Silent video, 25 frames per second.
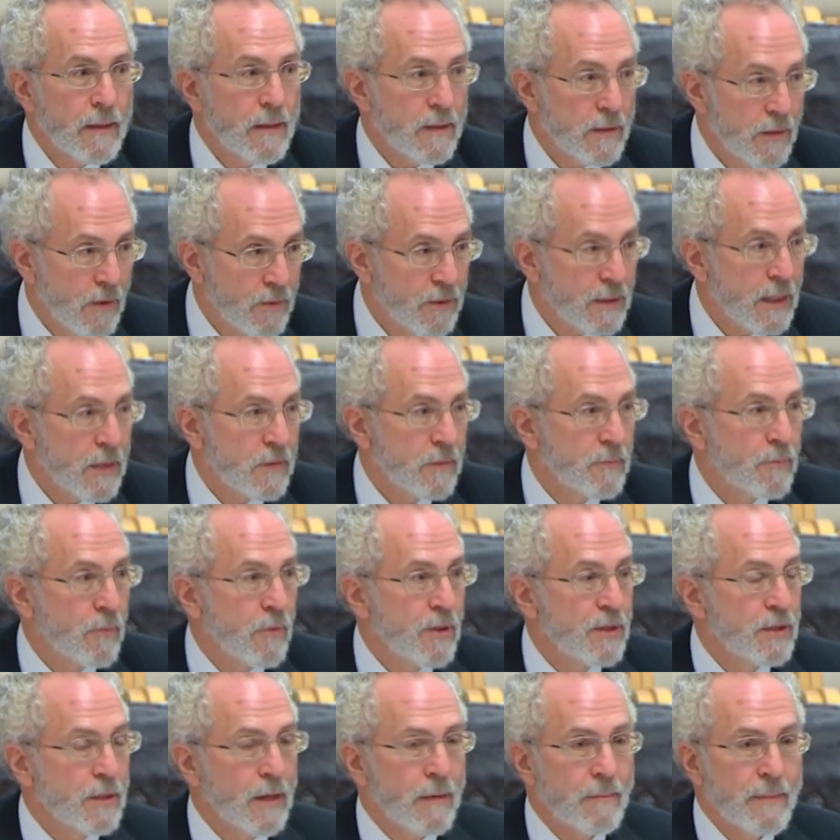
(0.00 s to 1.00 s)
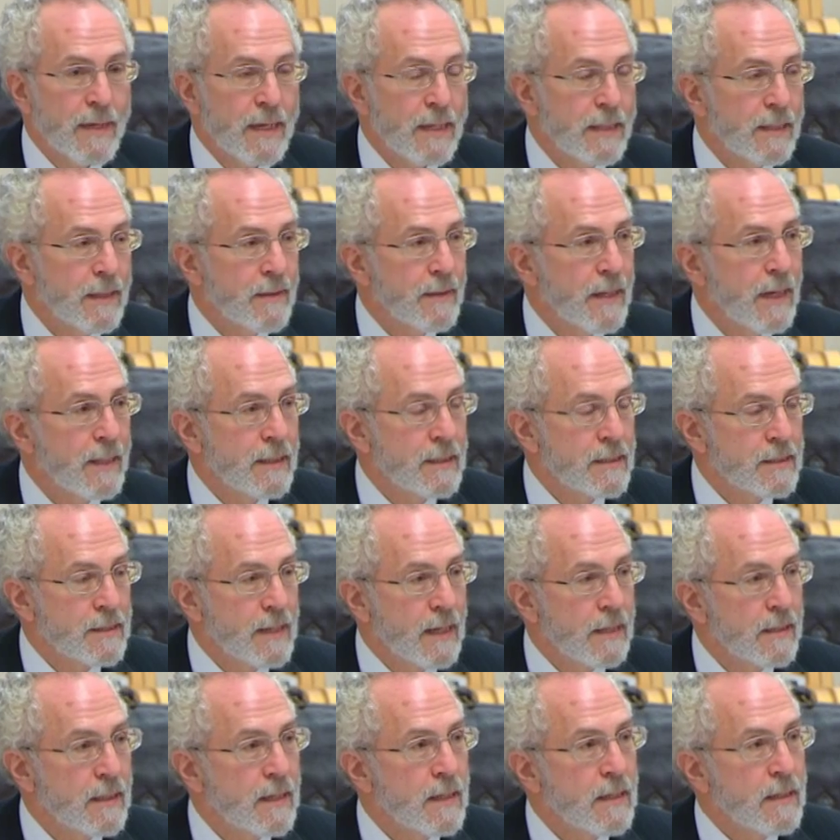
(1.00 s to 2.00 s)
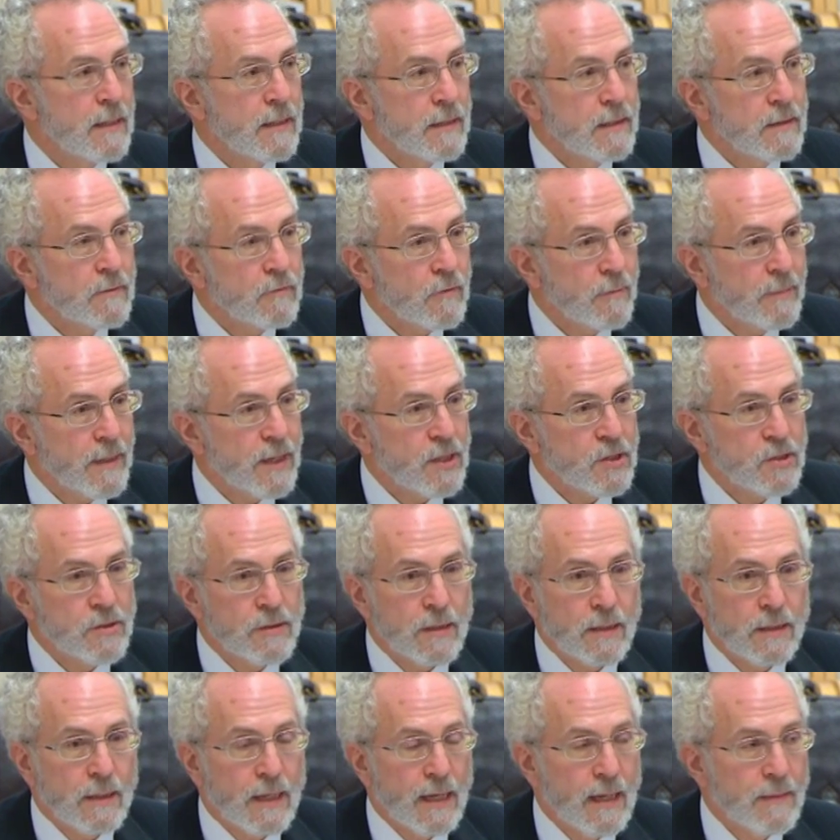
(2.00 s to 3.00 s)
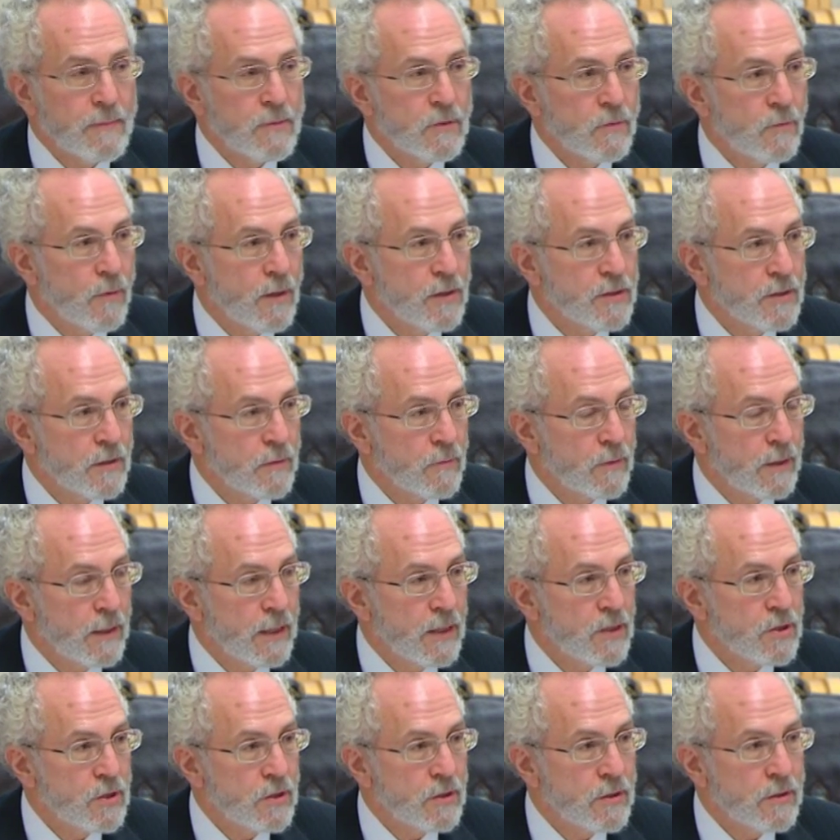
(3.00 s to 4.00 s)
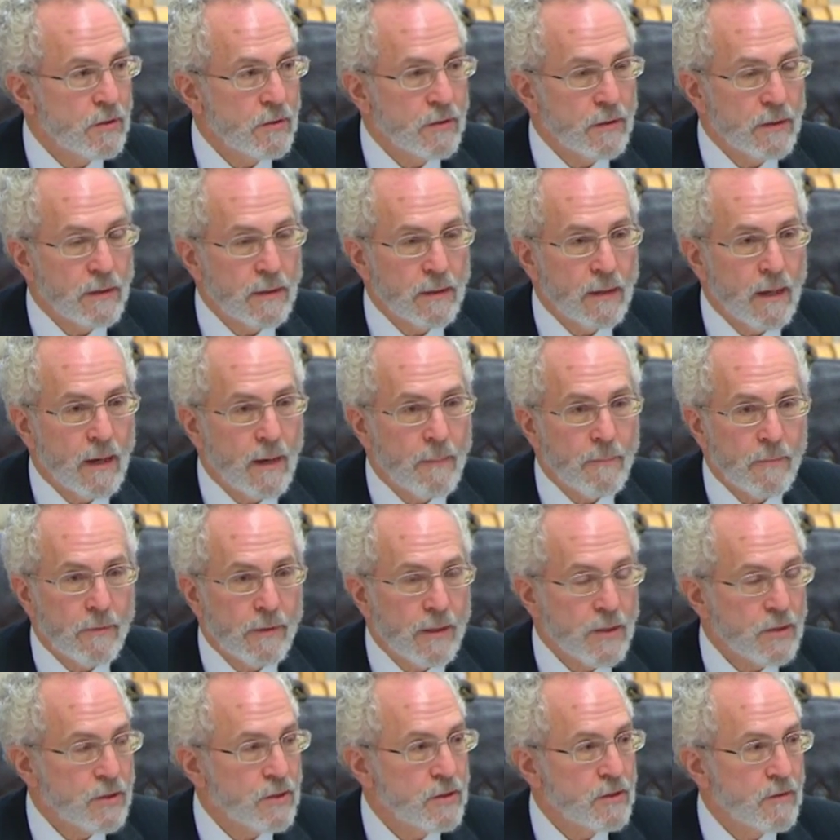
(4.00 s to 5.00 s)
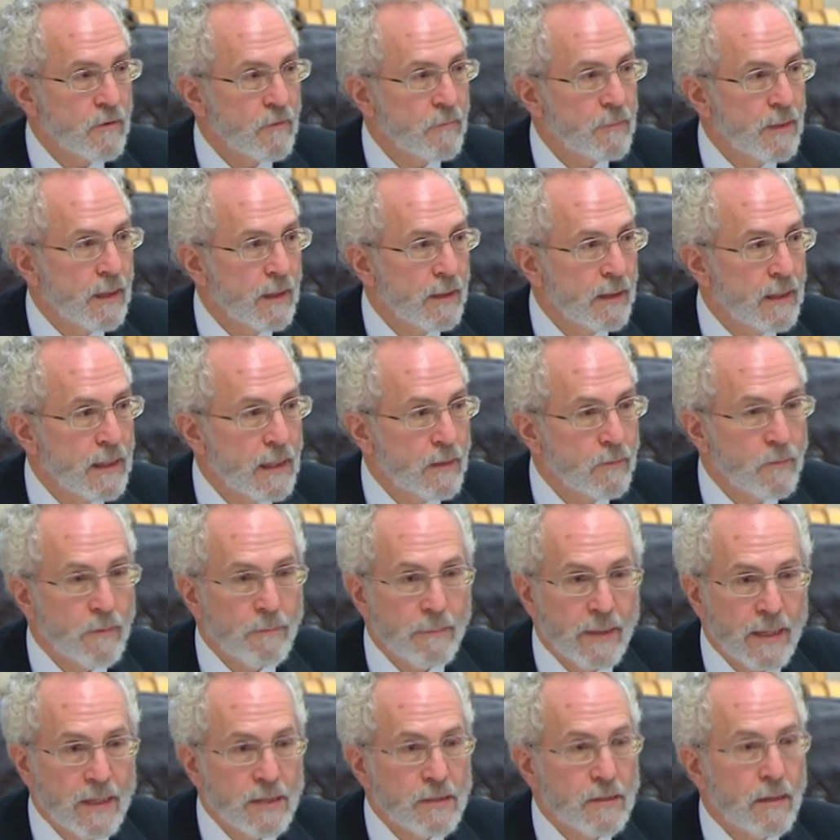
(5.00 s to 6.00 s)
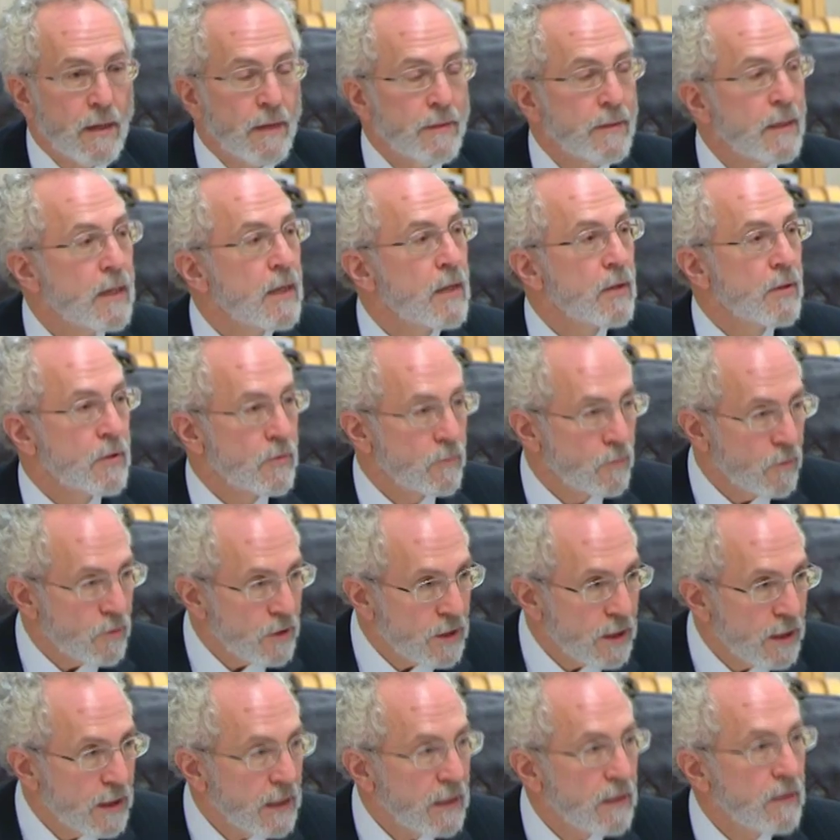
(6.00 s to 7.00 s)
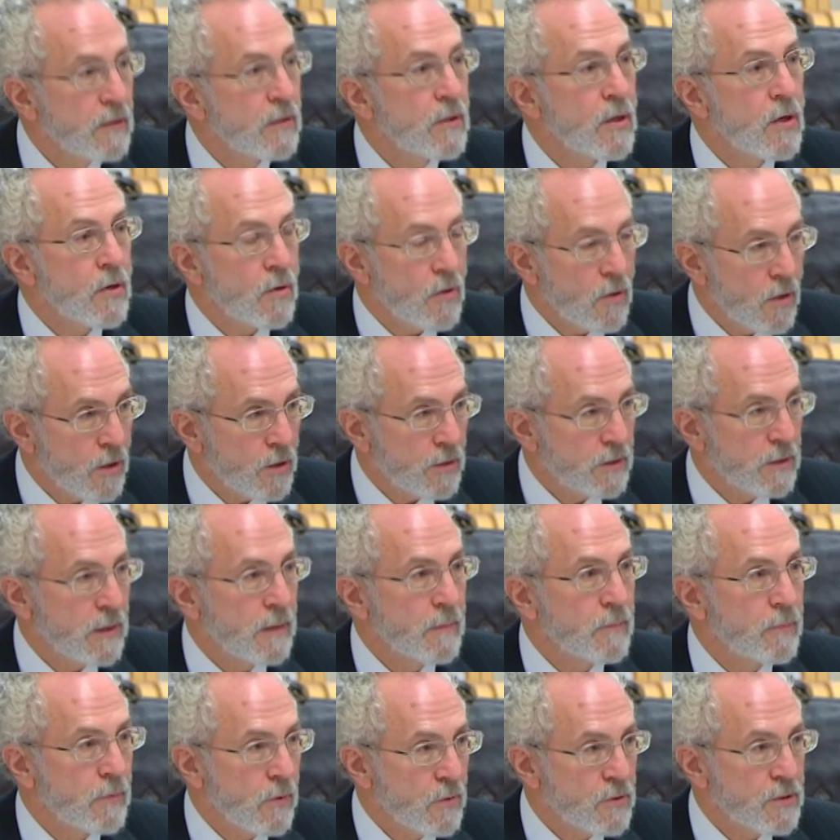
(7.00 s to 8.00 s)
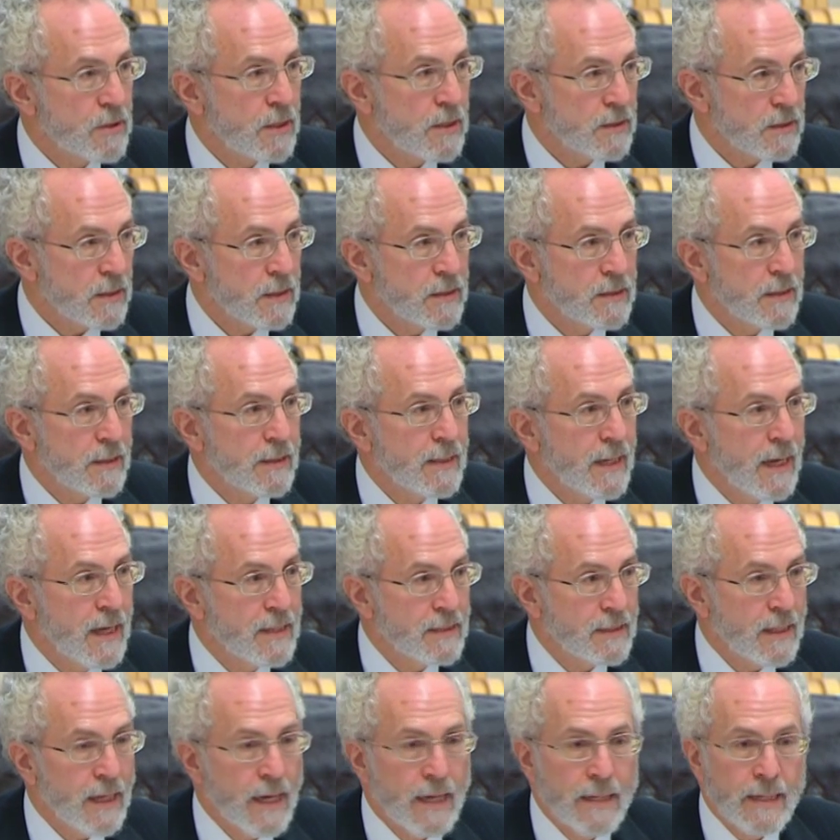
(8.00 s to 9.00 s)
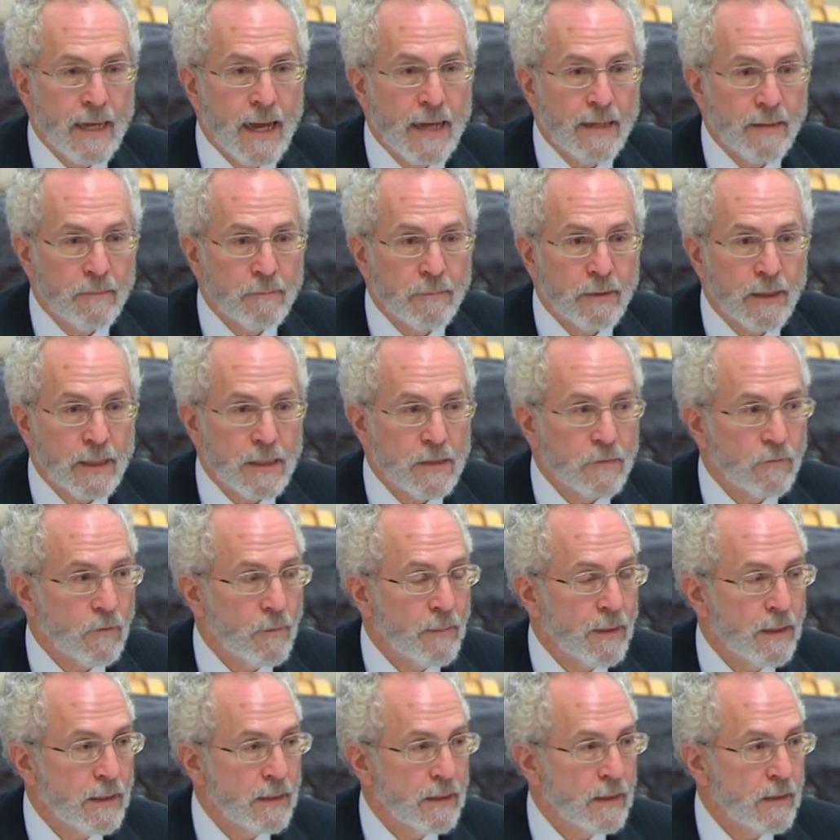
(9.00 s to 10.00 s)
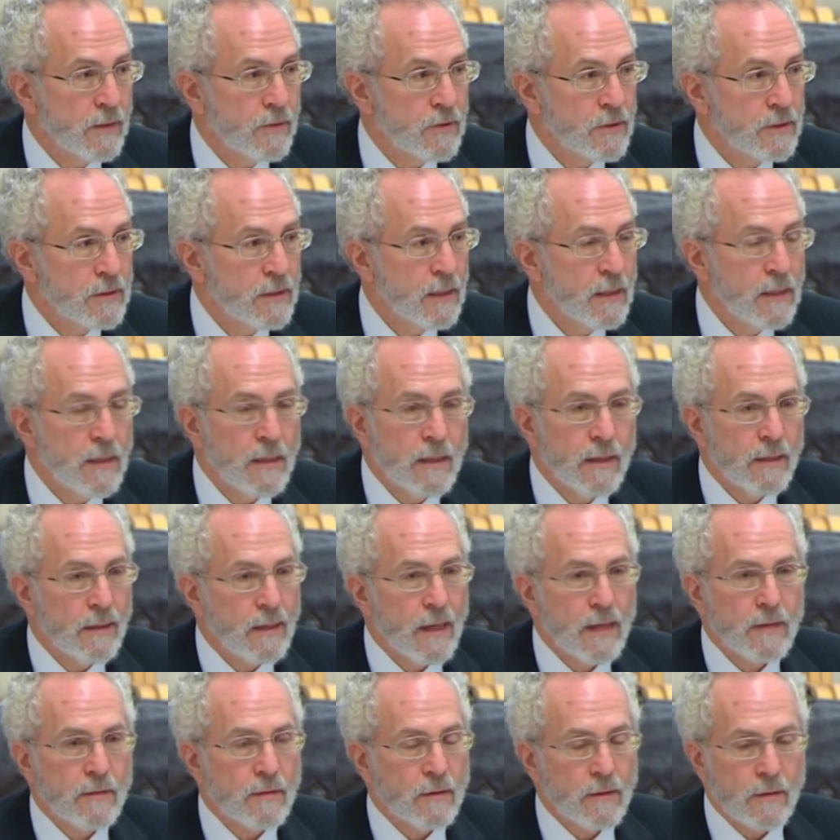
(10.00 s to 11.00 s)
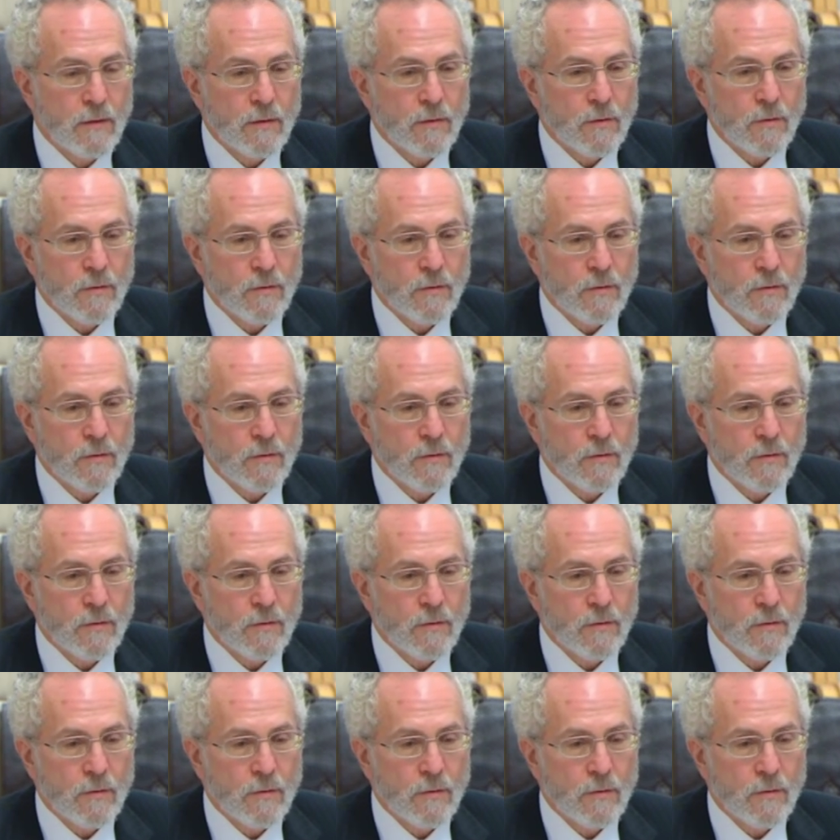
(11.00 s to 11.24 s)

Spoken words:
The only other point I'll make, and that is that the information that came to us in relation to the operations of Pel-Air were based on the routine auditing processes that CASA had had in place for many years. Not